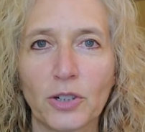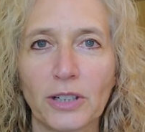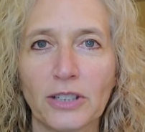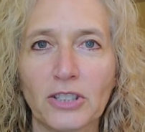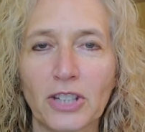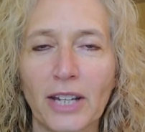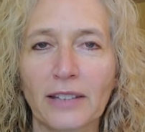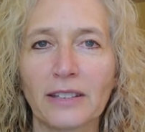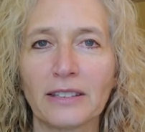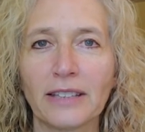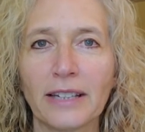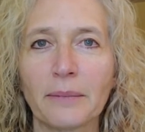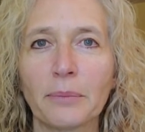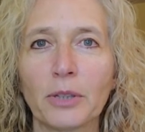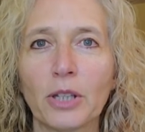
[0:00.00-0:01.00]
to check the
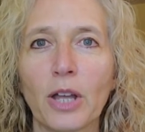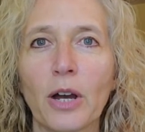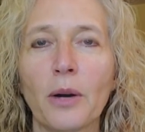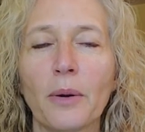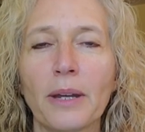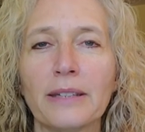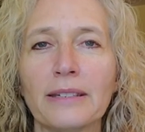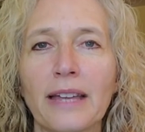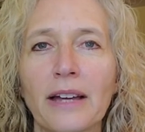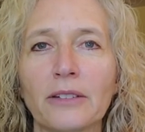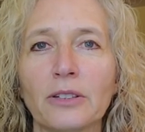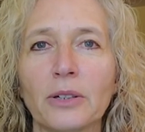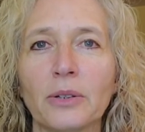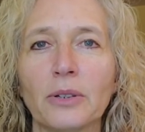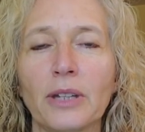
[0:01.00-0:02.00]
link below and
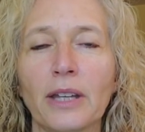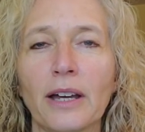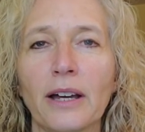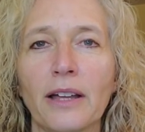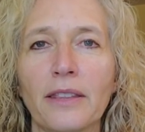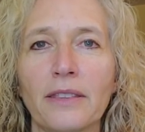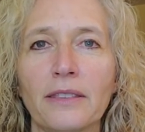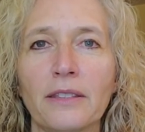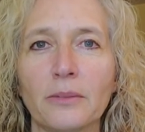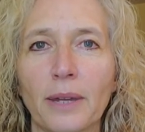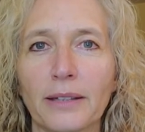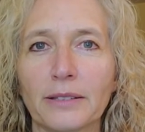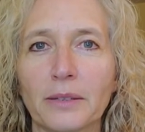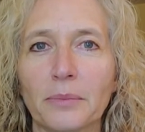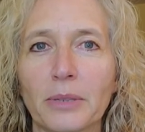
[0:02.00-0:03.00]
download the
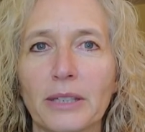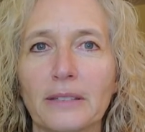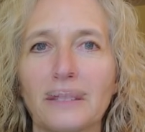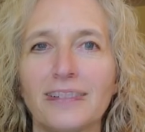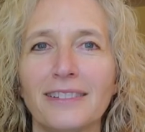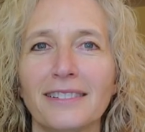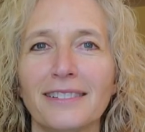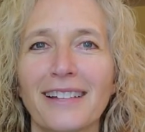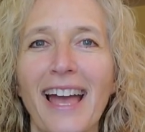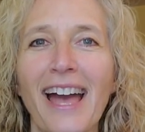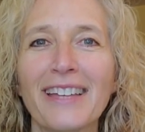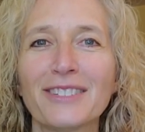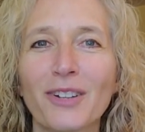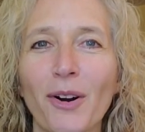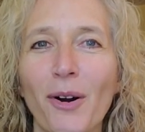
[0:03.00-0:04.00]
recipes.
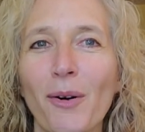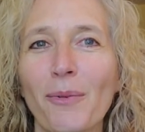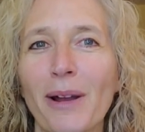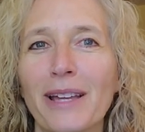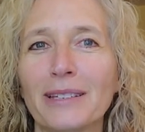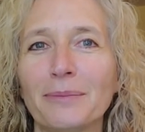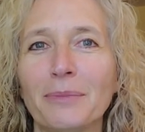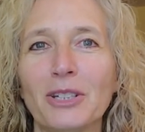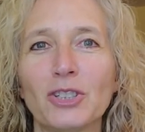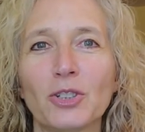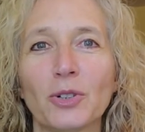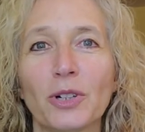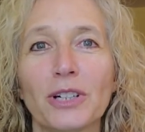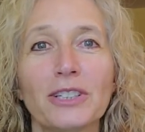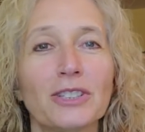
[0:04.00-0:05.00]
As always, be
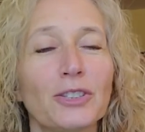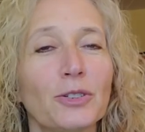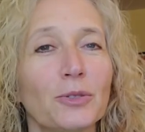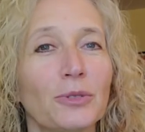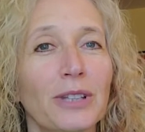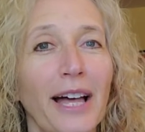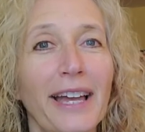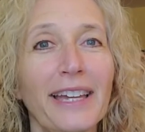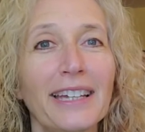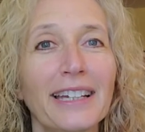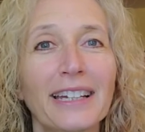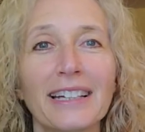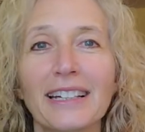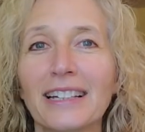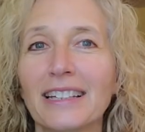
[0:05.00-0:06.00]
sure to
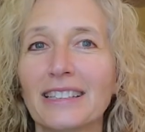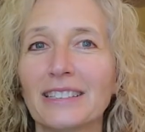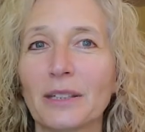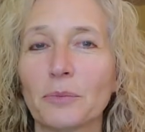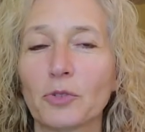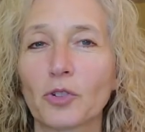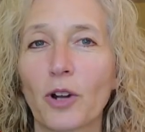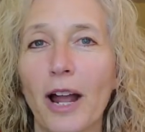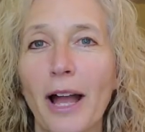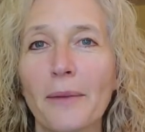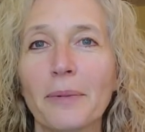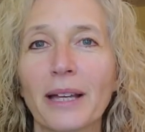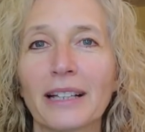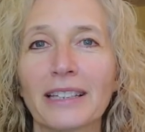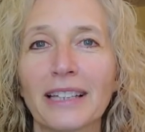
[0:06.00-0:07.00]
like, subscribe,
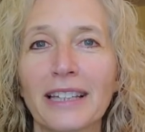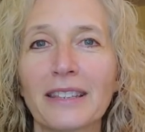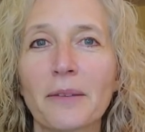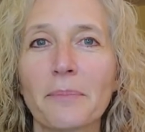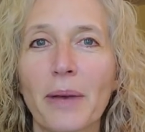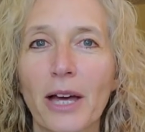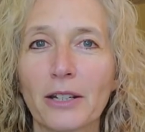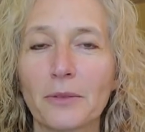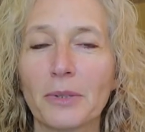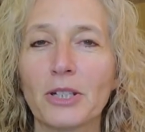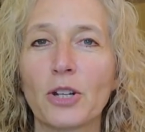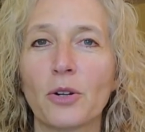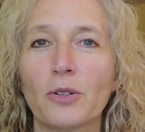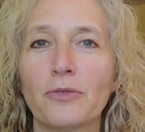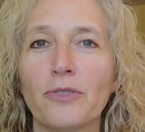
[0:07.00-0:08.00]
and click the bell to be
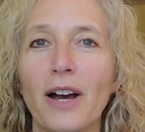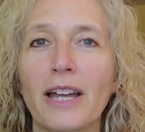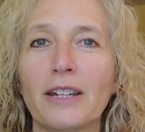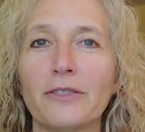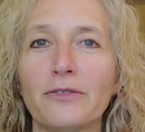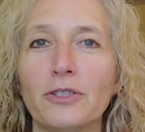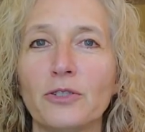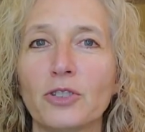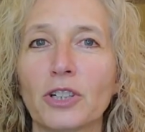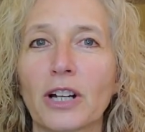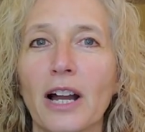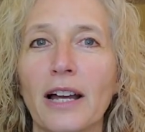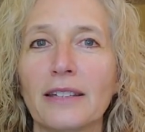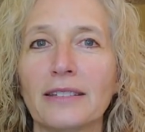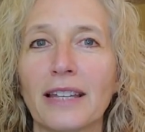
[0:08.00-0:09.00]
notified of future
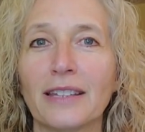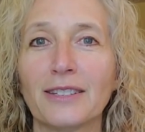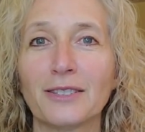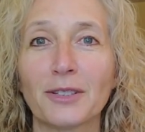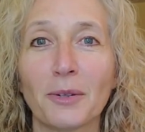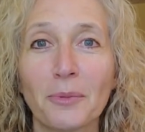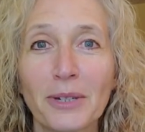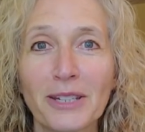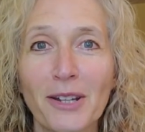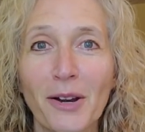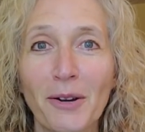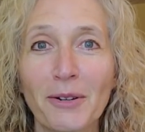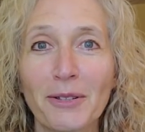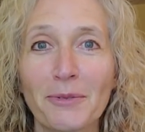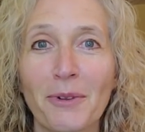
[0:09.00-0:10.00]
content so we
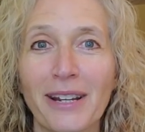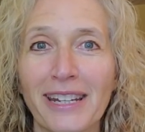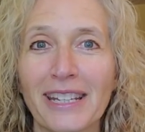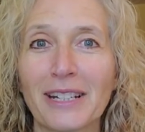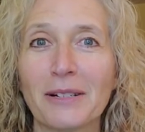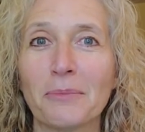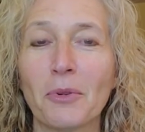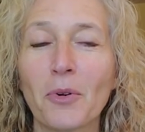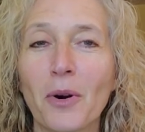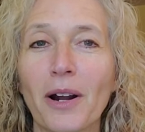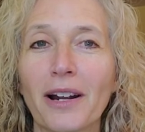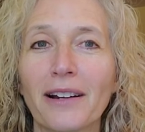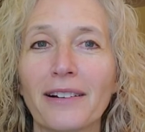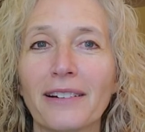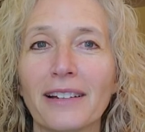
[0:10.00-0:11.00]
know you want to hear
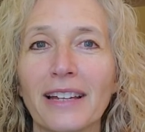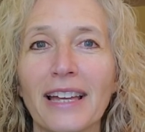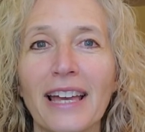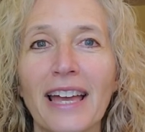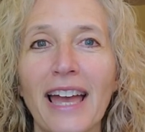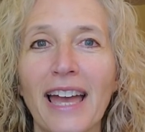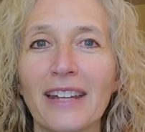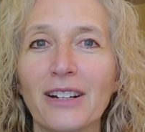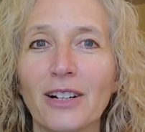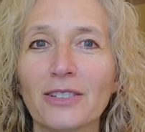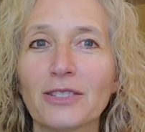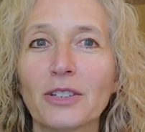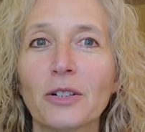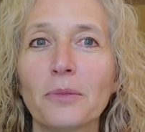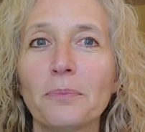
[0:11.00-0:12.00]
more. And
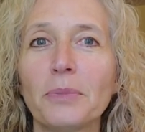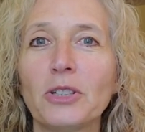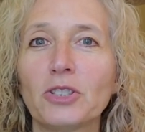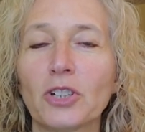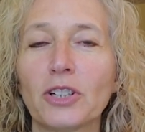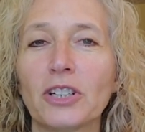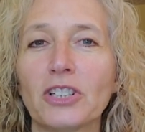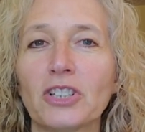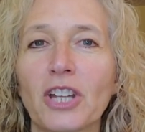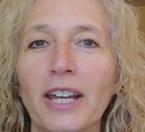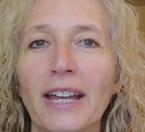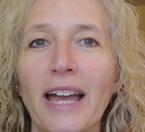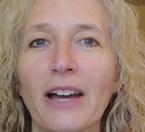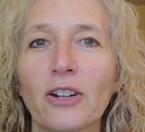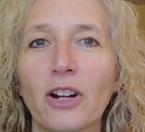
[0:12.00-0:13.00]
also be sure to
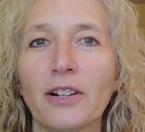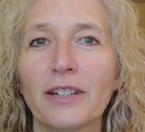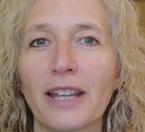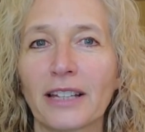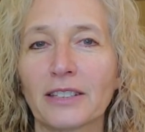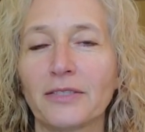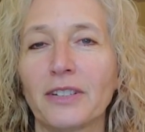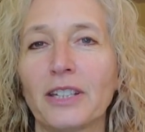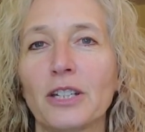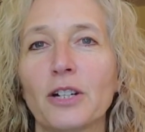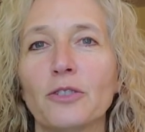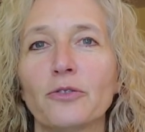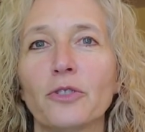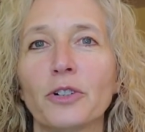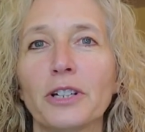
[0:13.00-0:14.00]
check out our next video
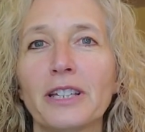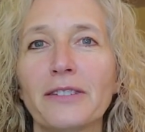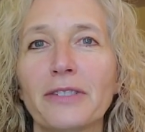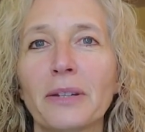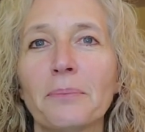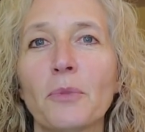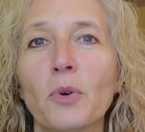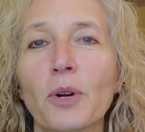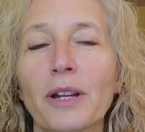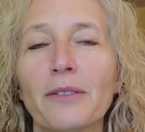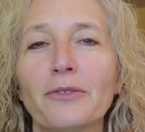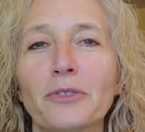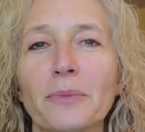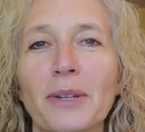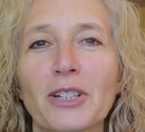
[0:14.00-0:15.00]
for even more
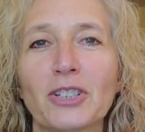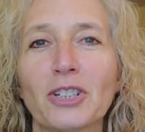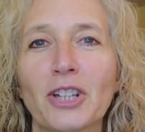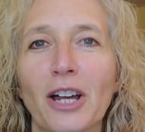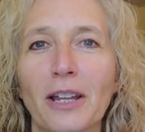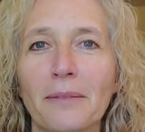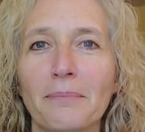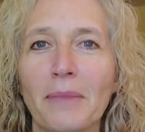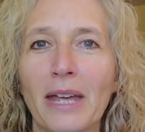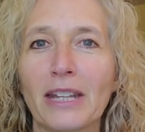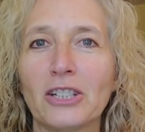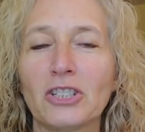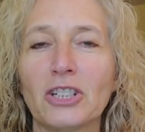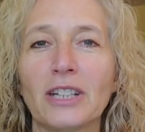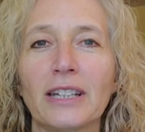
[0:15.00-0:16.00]
information on
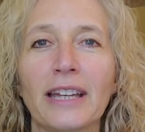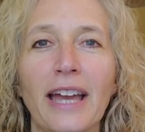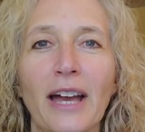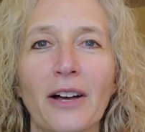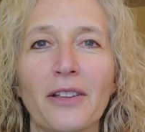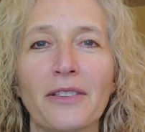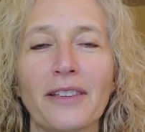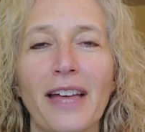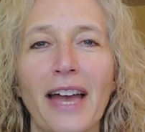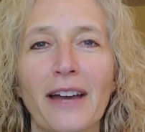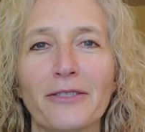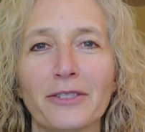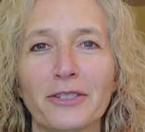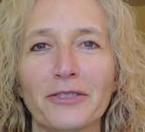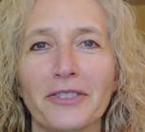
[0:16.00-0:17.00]
managing health
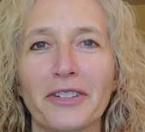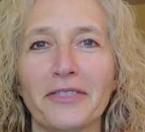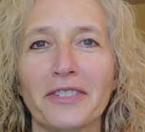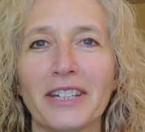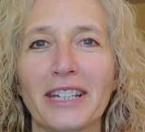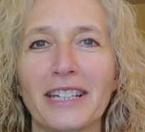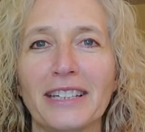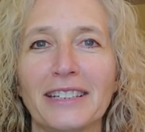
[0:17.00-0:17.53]
after 50.